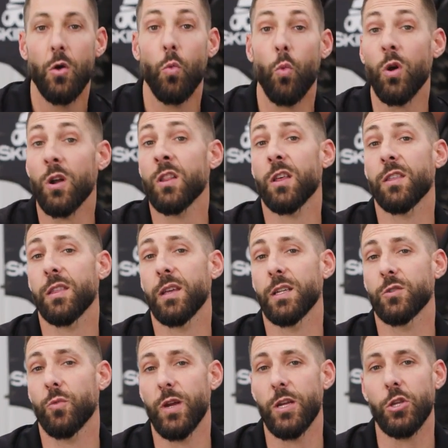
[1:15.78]
One of the
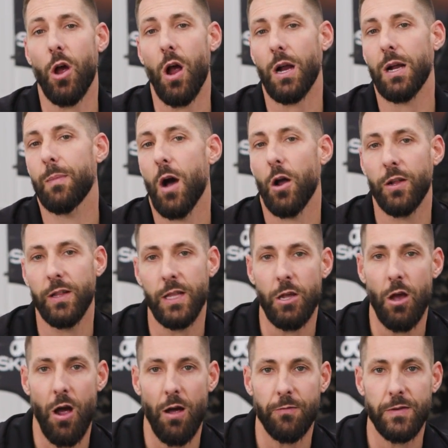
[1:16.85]
things we talk about in the
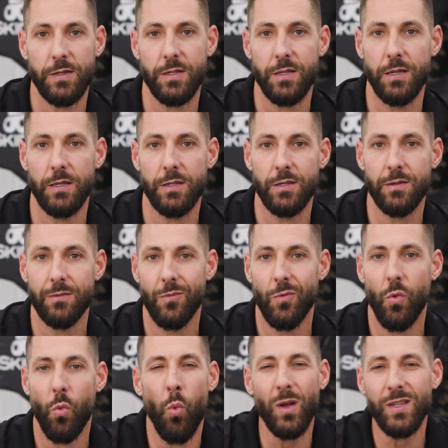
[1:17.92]
office is,
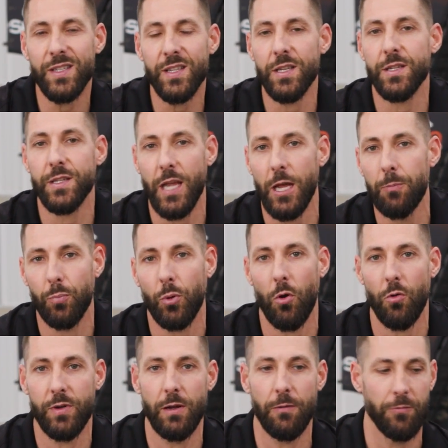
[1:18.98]
what's the Skid
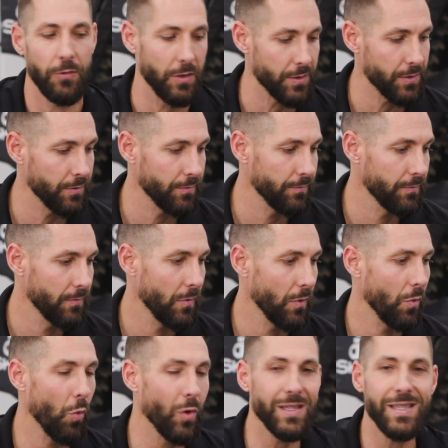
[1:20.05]
Pro difference?
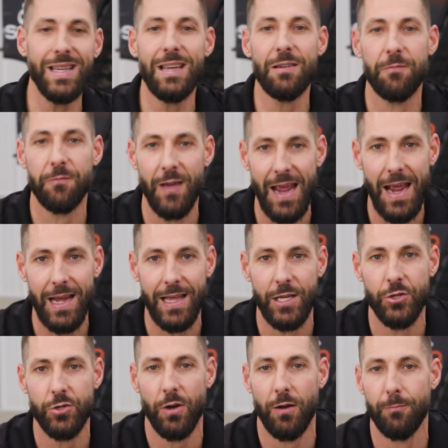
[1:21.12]
What's the
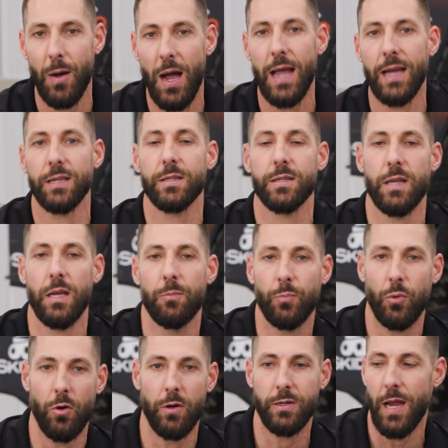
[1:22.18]
advantage of buying a Skid
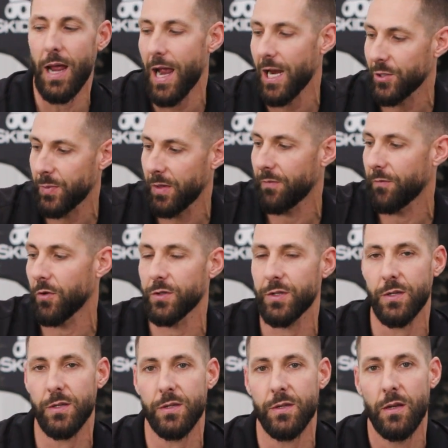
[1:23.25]
Pro attachment
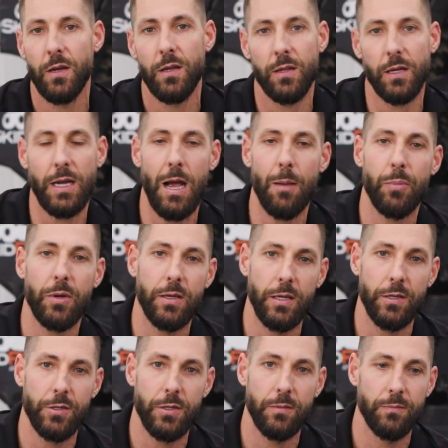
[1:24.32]
versus the
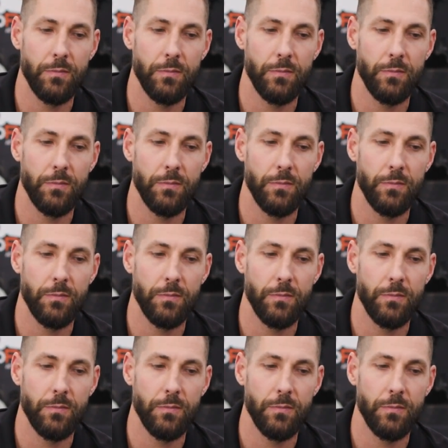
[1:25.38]
competition?